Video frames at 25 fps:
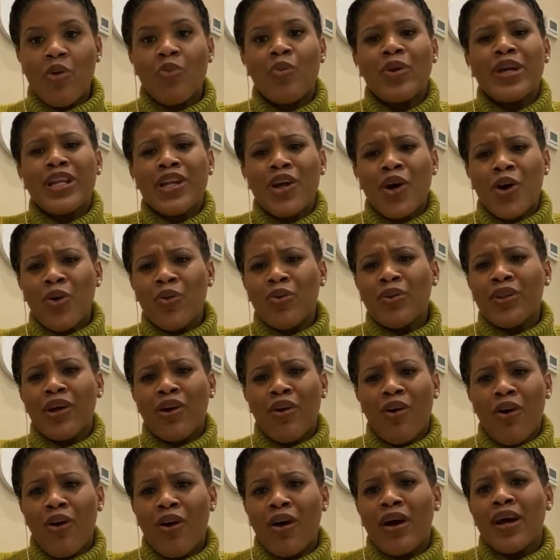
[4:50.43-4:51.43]
We know there
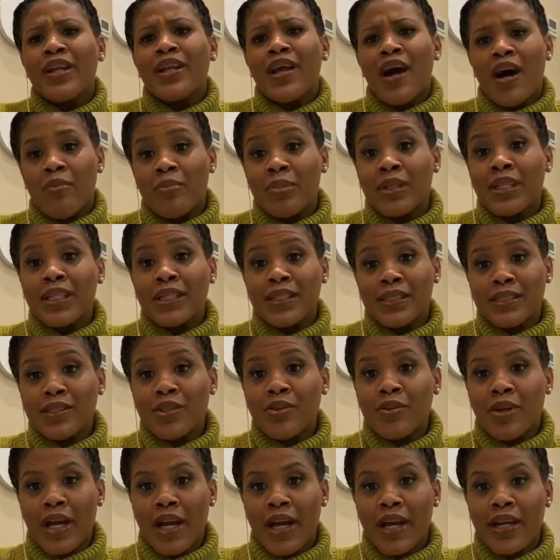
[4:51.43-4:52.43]
are anomalies,
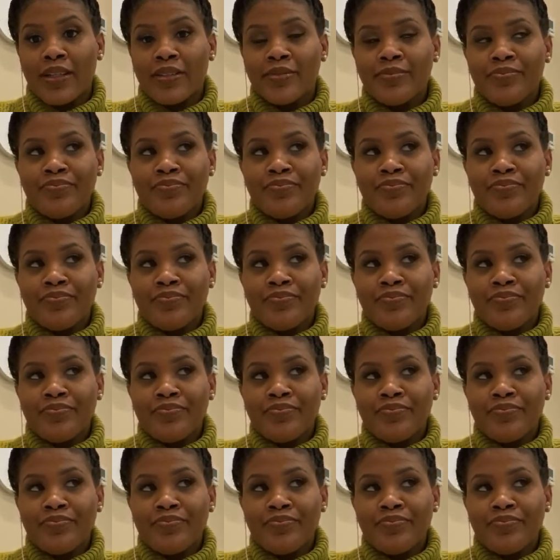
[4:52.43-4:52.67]
okay?